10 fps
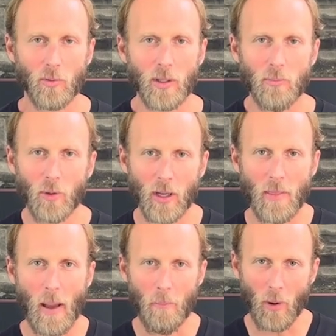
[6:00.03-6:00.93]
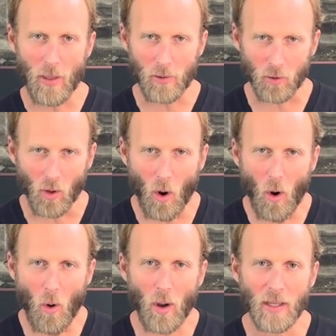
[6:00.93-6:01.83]
really bringing that breath
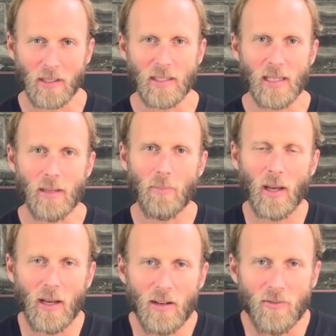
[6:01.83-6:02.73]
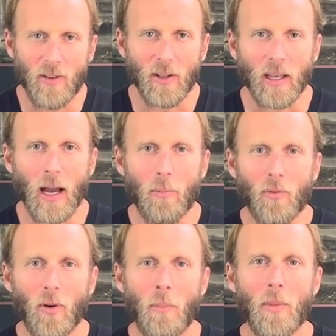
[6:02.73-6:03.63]
low and deep, filling up
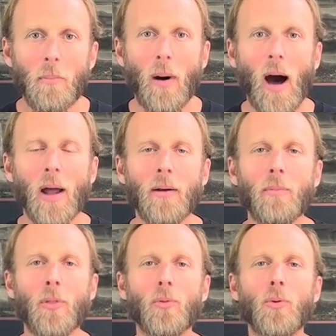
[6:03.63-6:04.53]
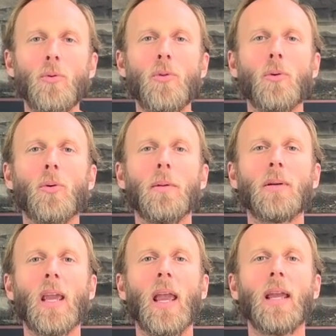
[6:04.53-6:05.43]
from the bottom through the
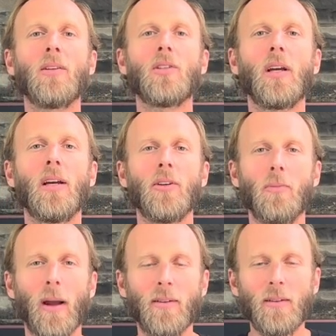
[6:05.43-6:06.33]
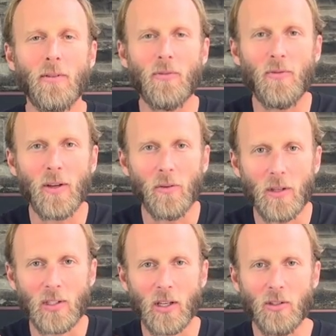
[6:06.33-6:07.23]
rib cage. You might even feel
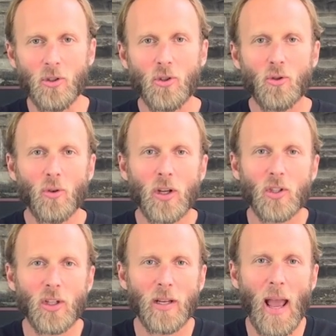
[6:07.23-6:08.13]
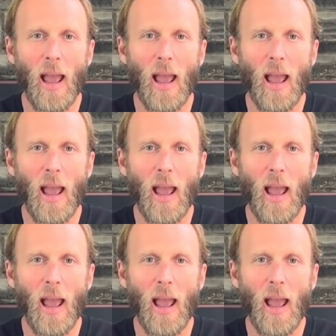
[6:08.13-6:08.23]
this constriction